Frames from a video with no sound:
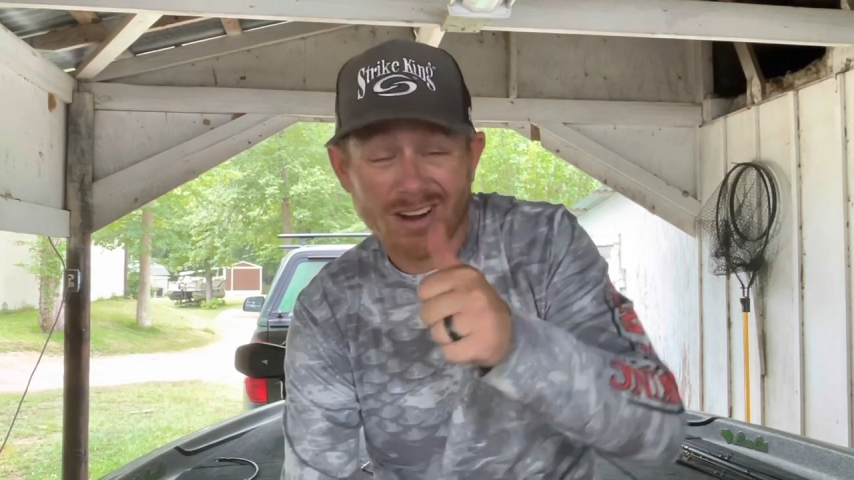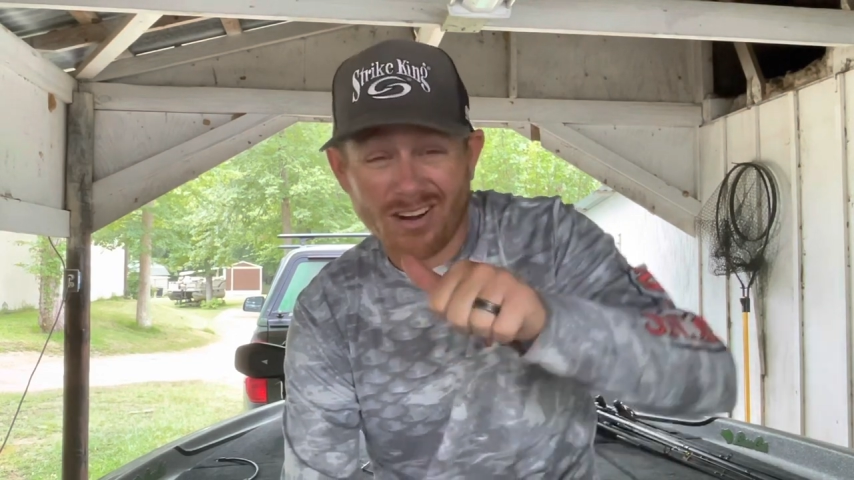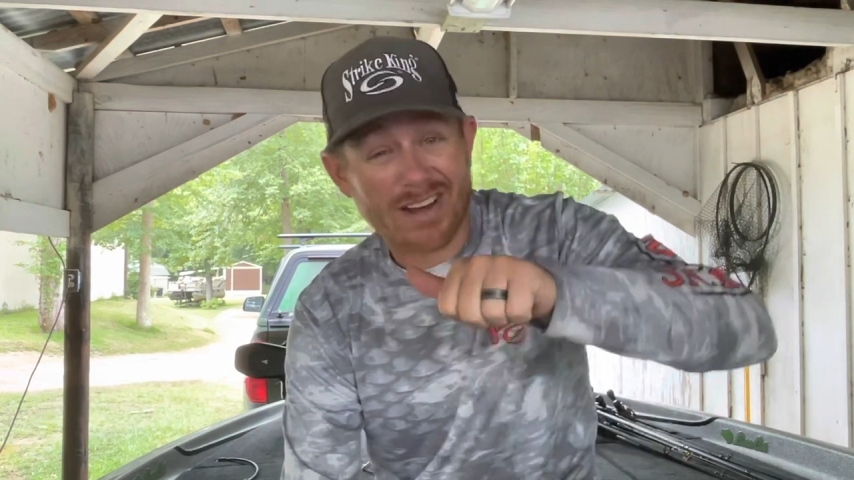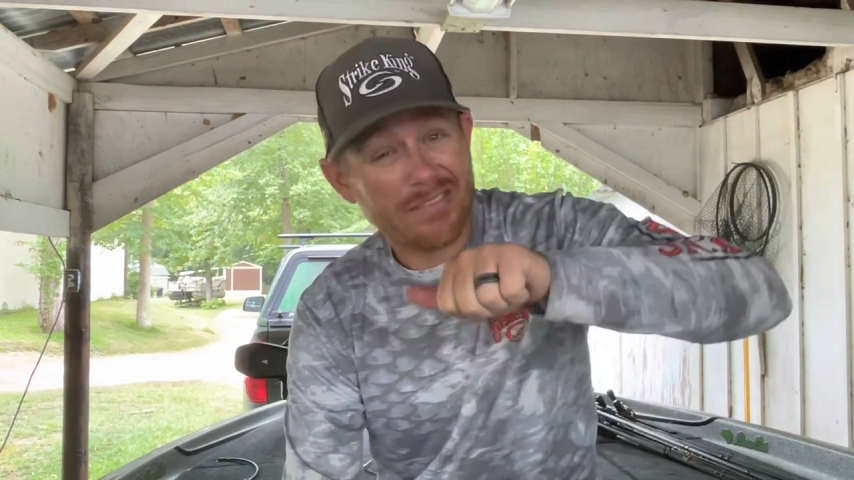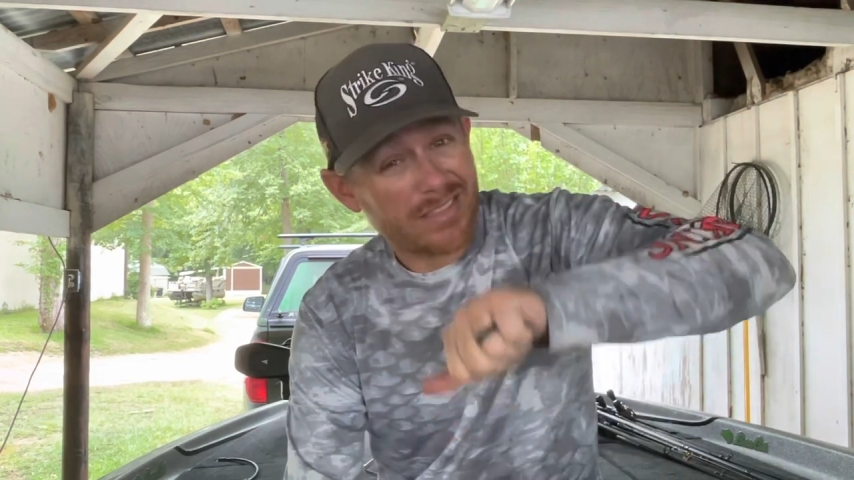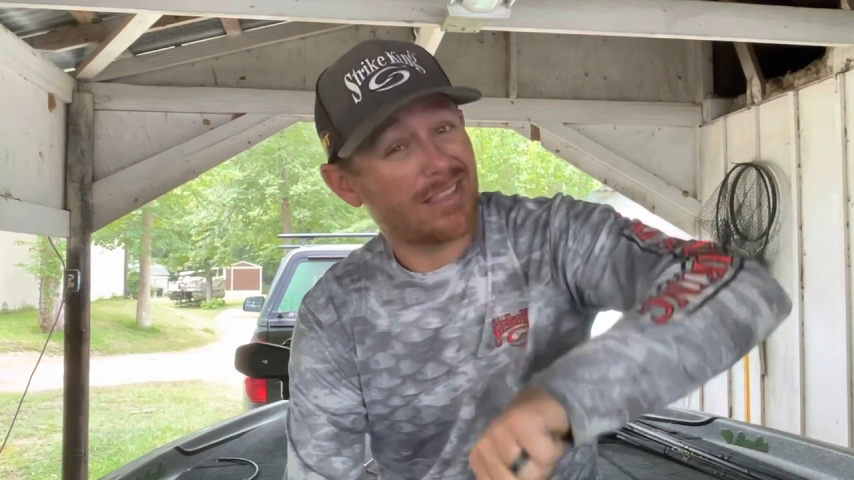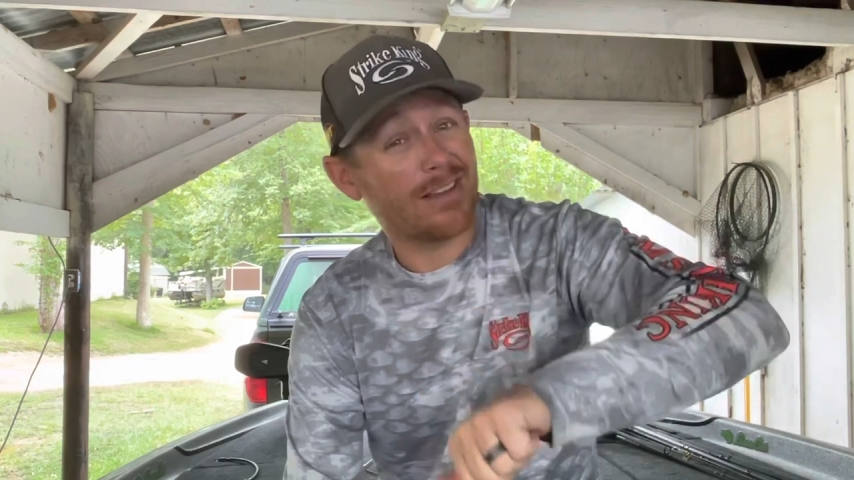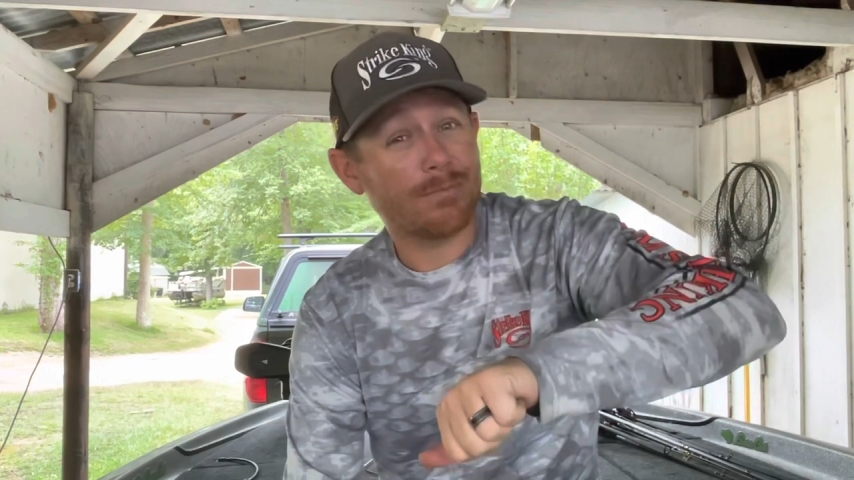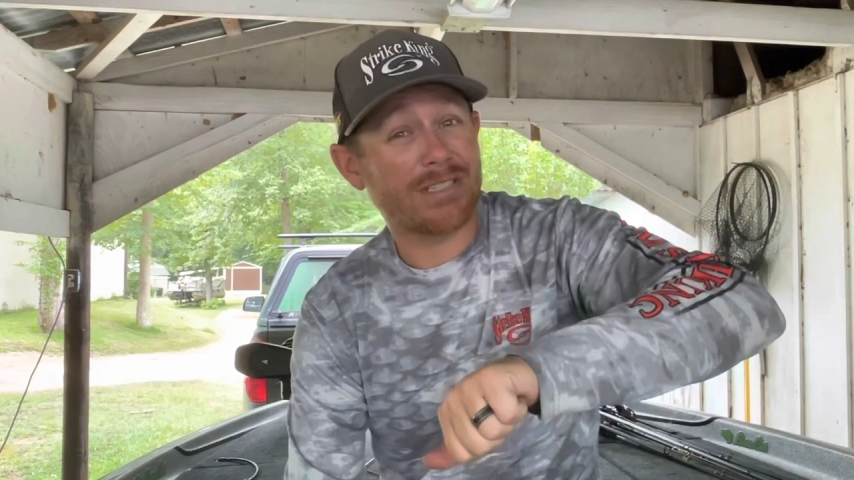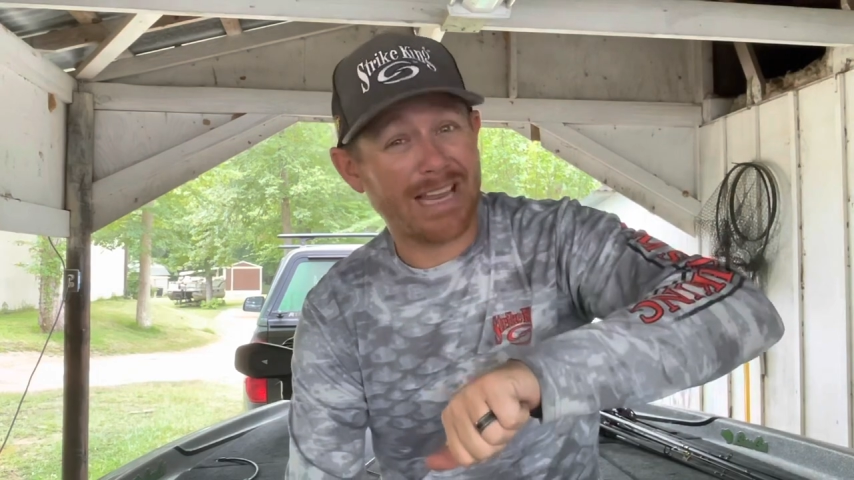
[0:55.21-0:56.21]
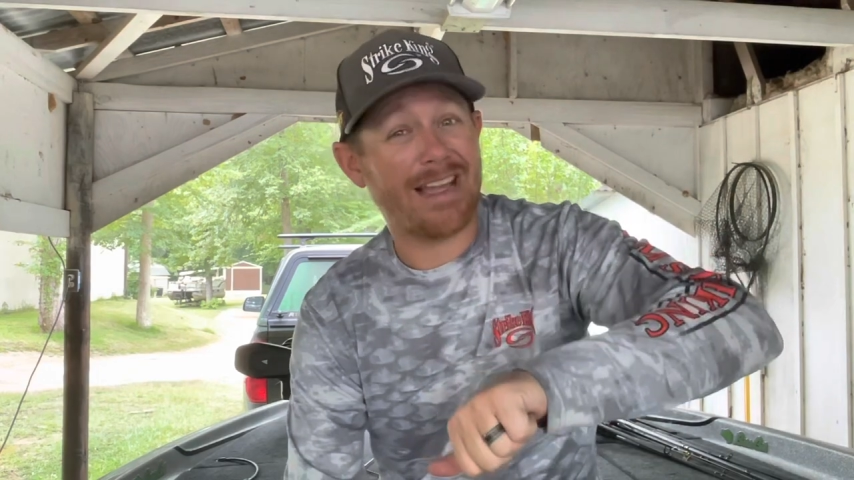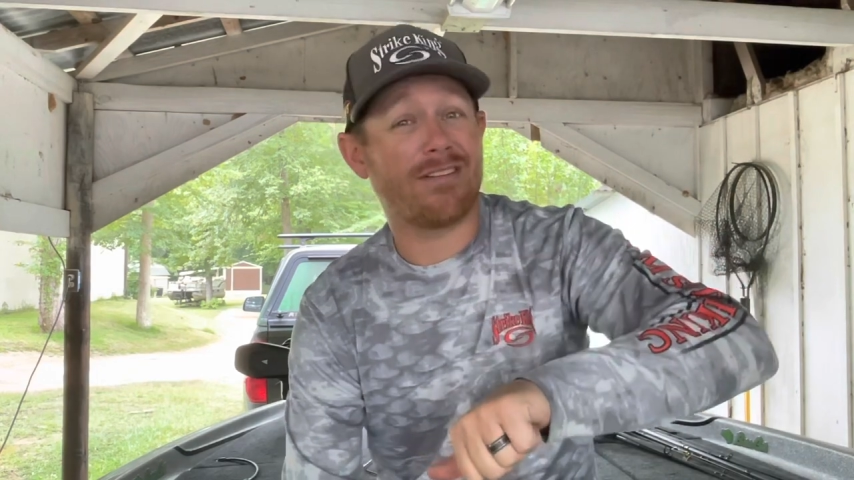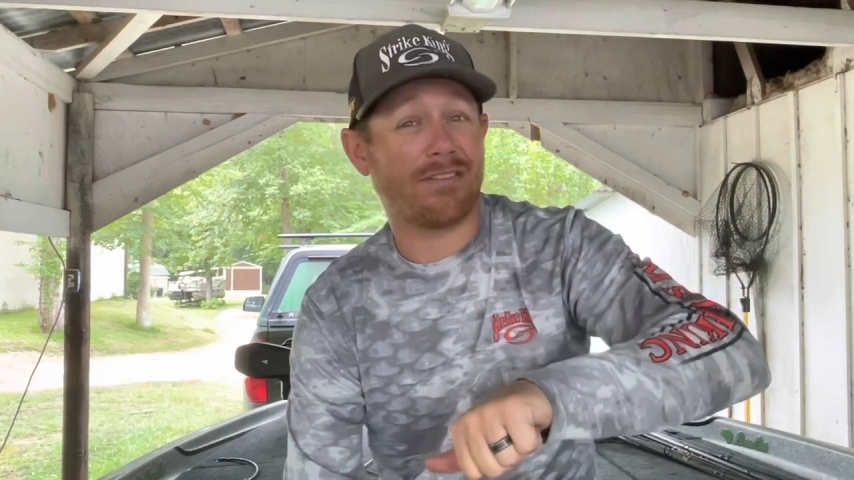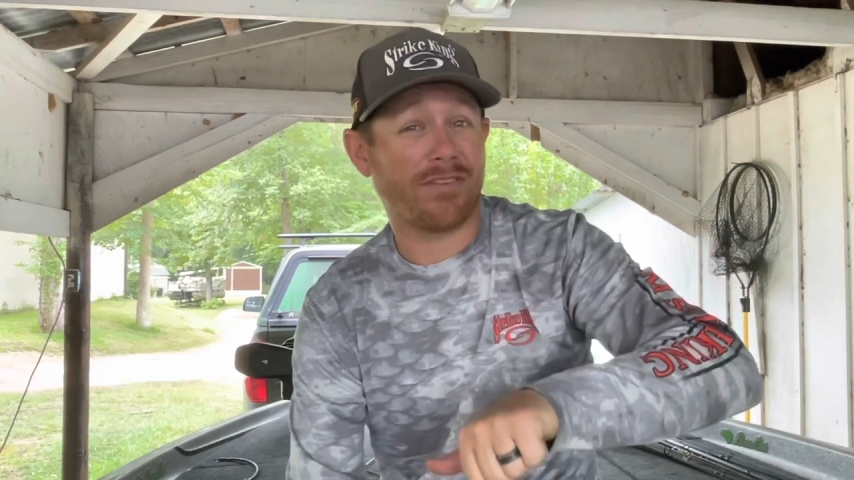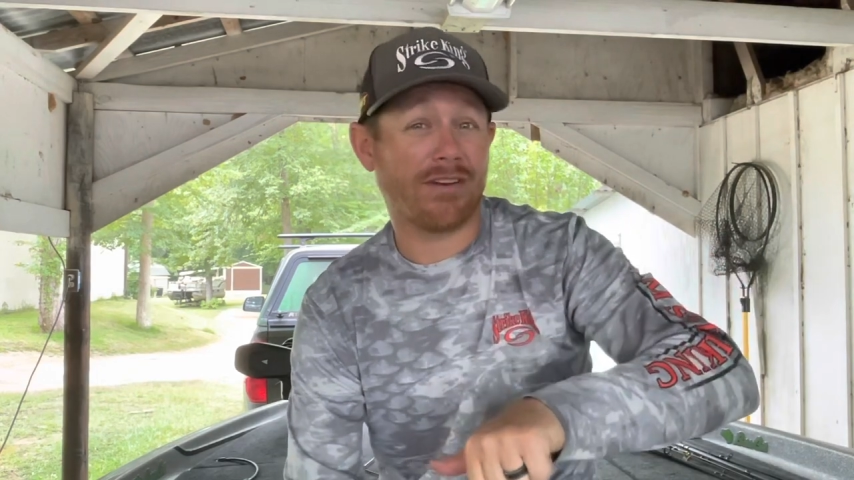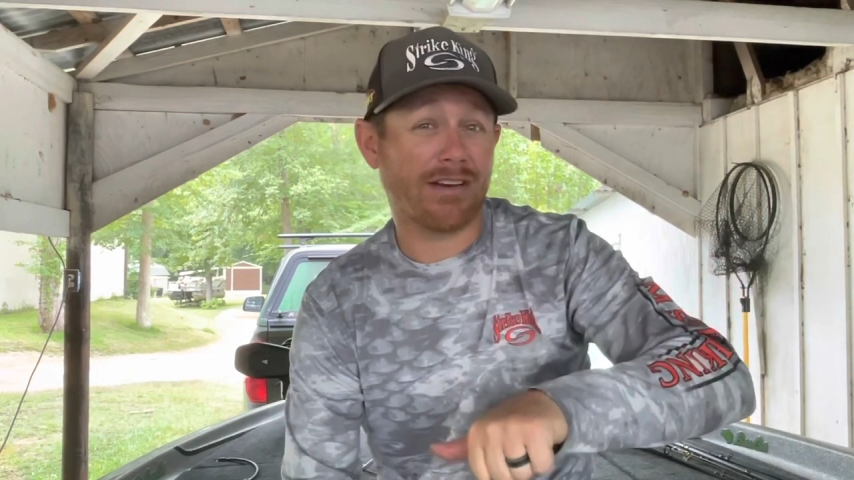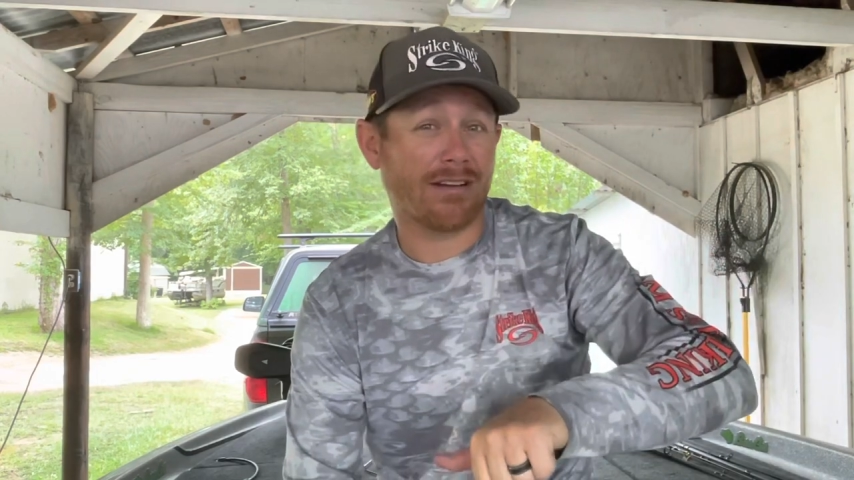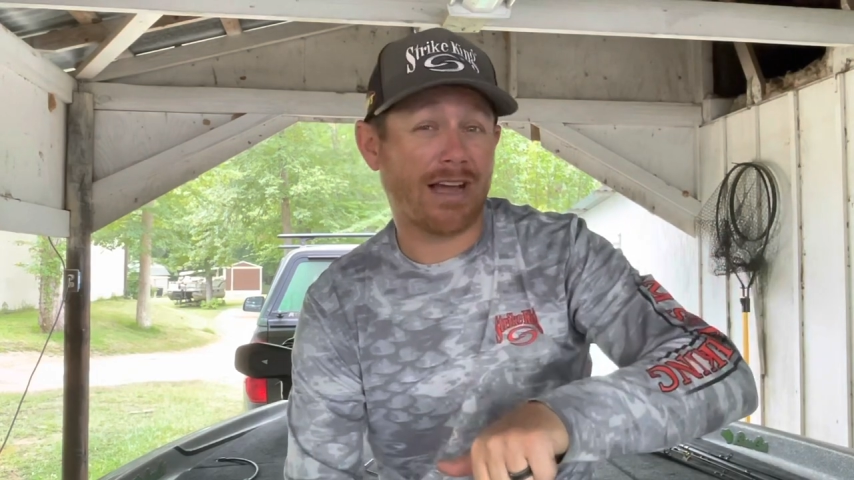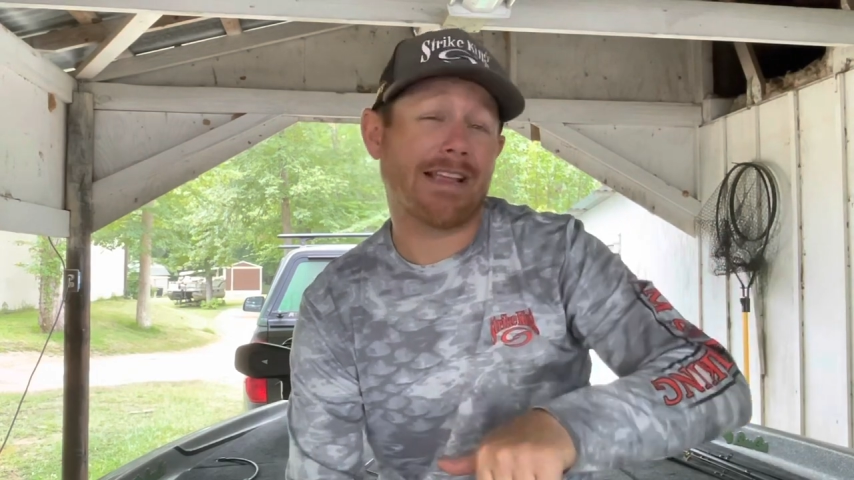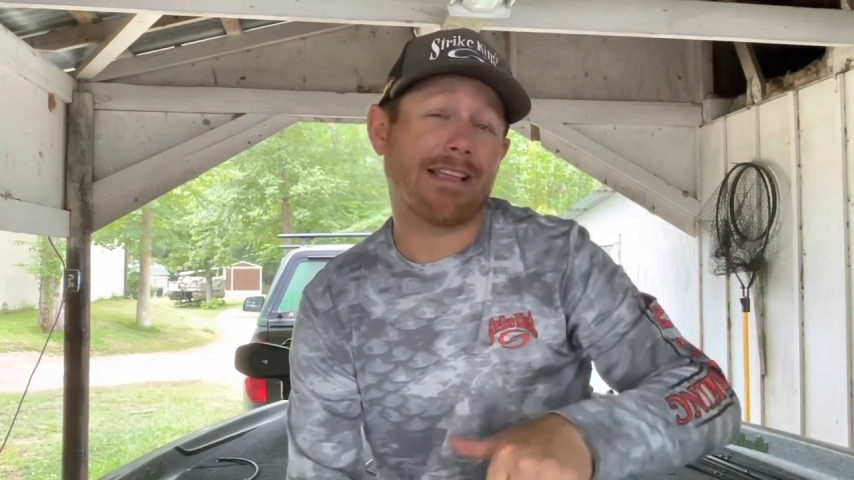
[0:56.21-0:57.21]
or even thumbs down if you didn't
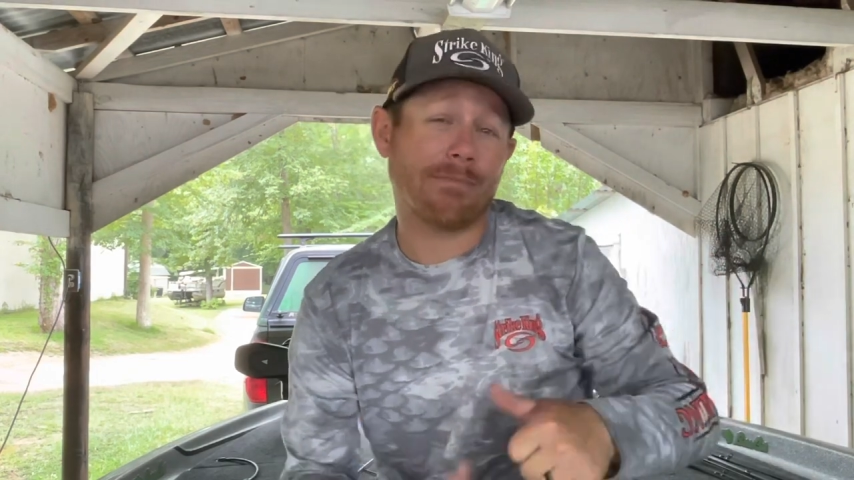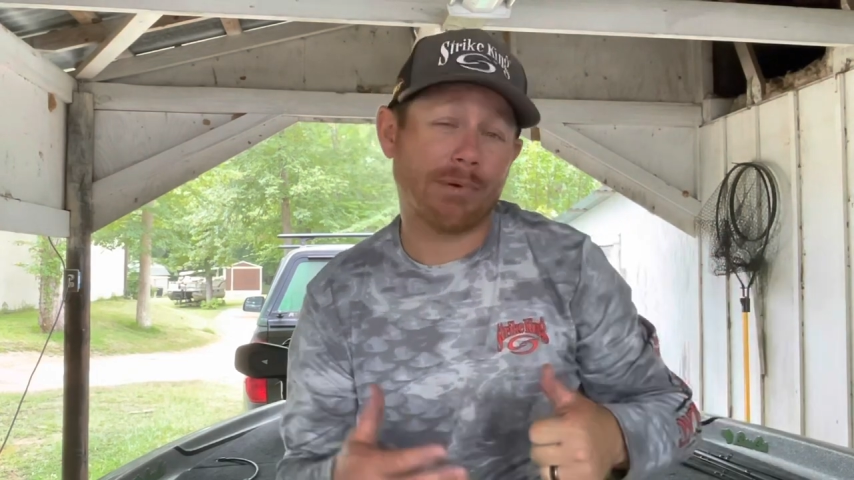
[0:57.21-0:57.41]
like it.